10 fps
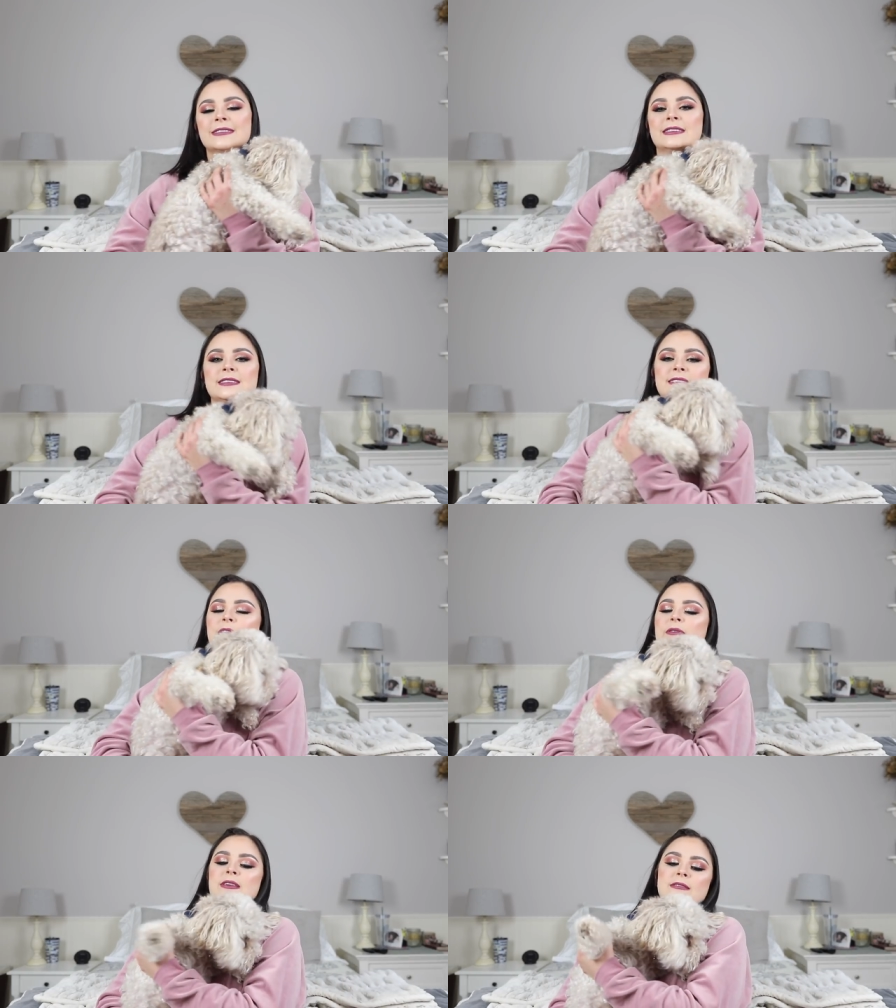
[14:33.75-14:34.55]
This is
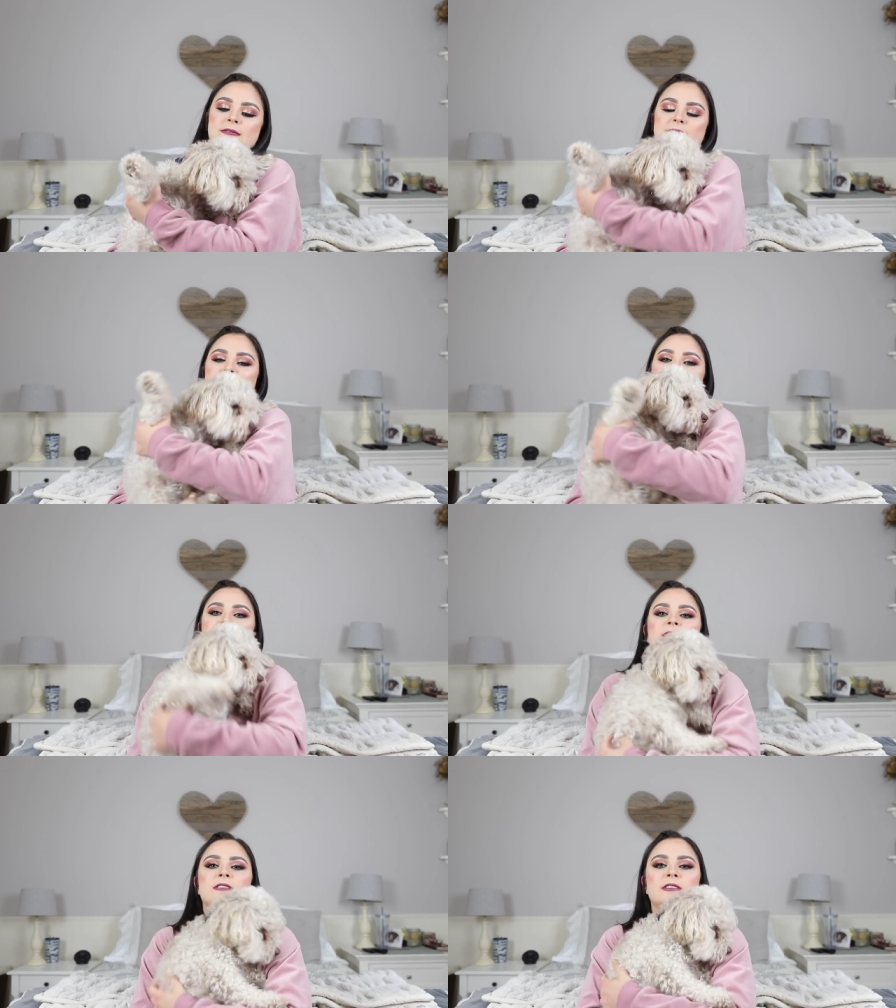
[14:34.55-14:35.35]
Zoe.
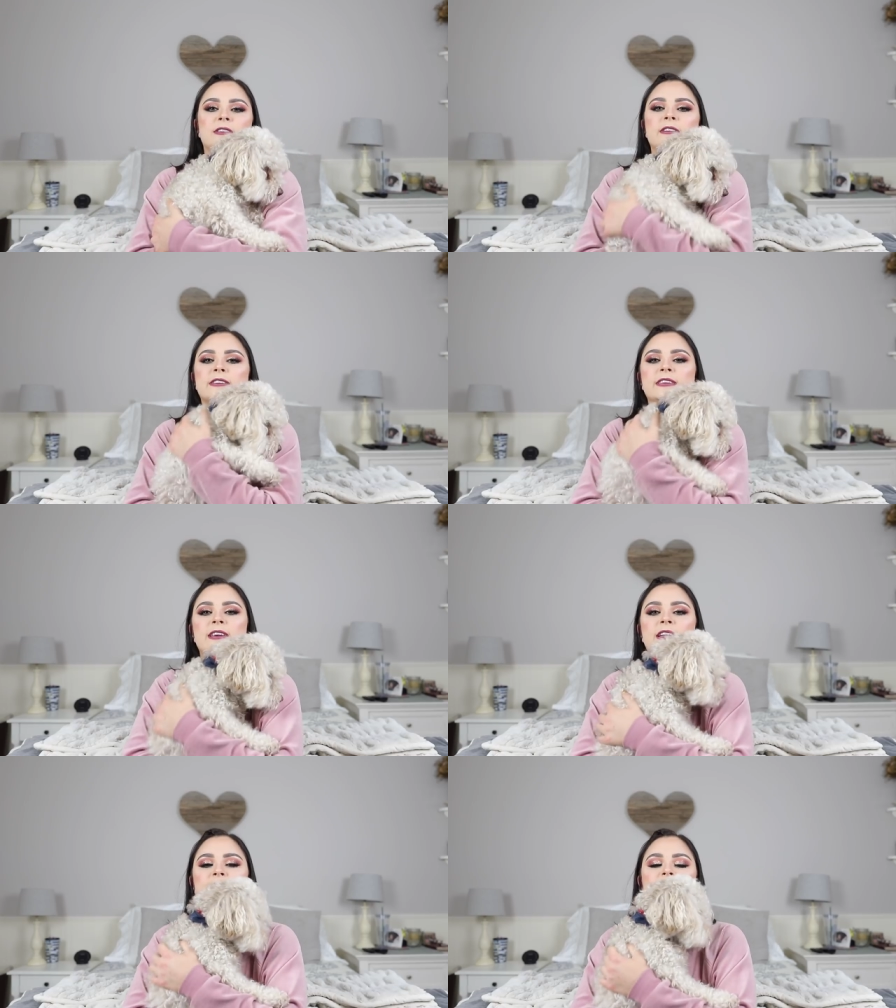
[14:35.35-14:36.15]
Oh
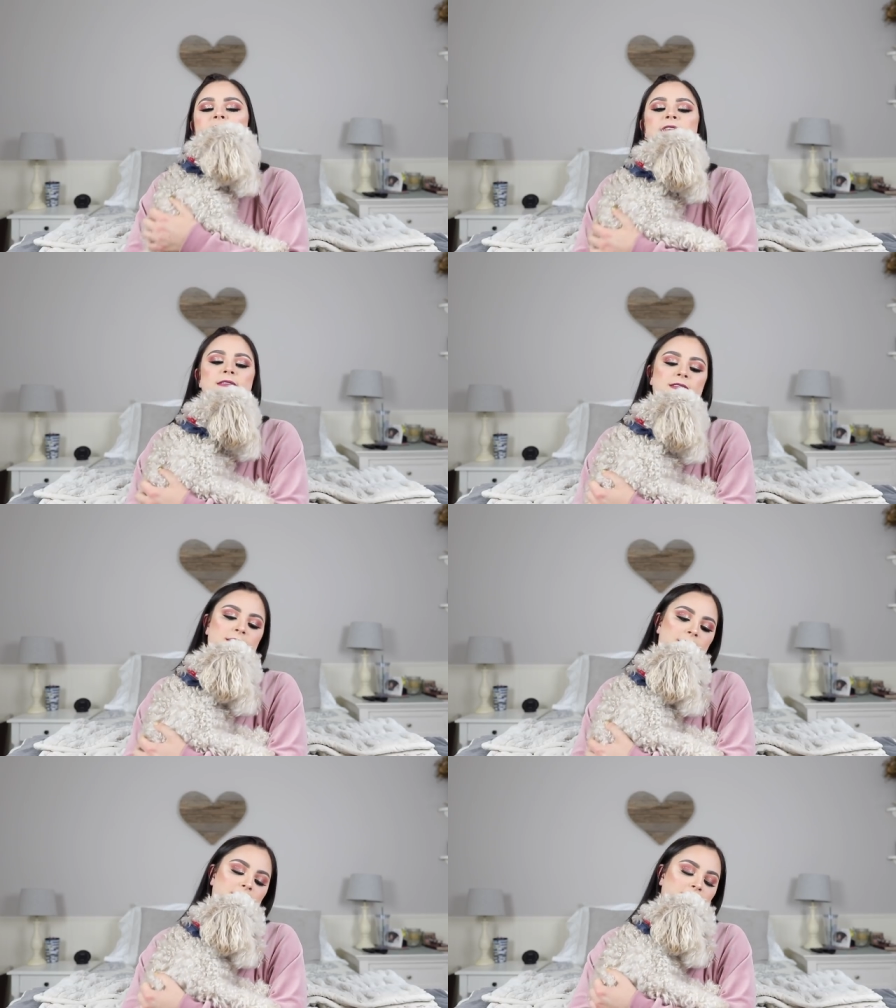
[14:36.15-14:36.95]
yes.
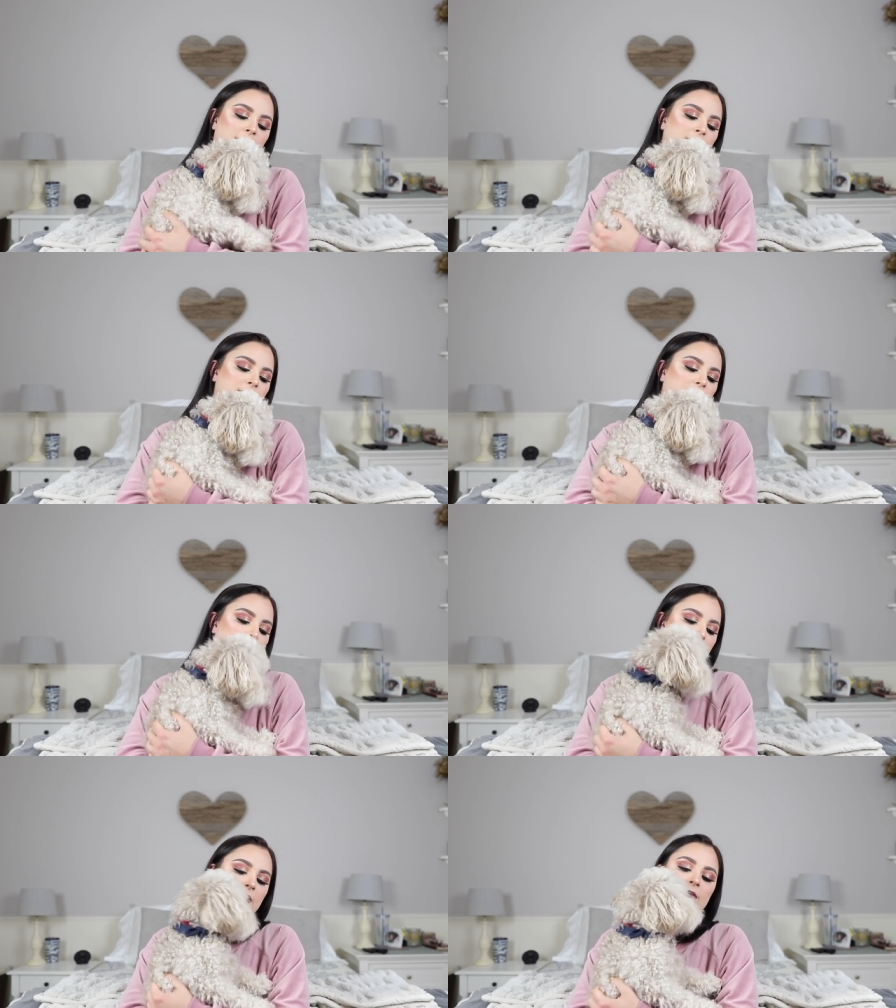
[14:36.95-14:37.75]
How's it
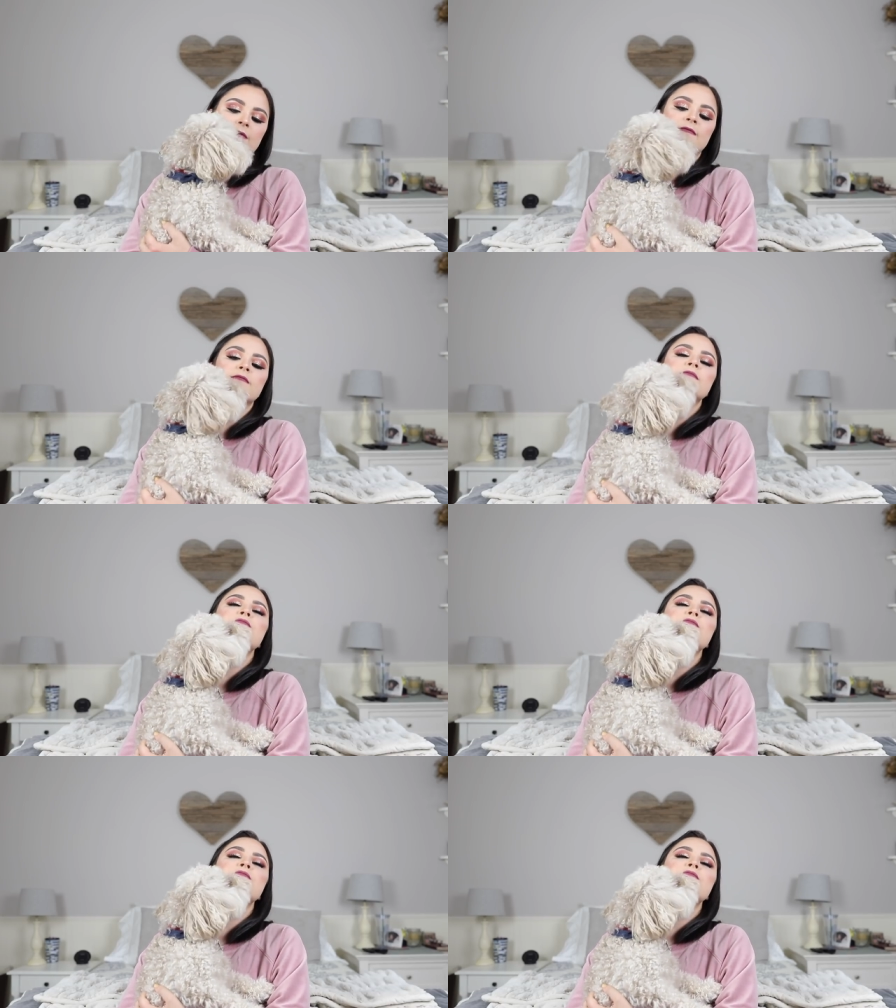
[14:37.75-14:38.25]
going?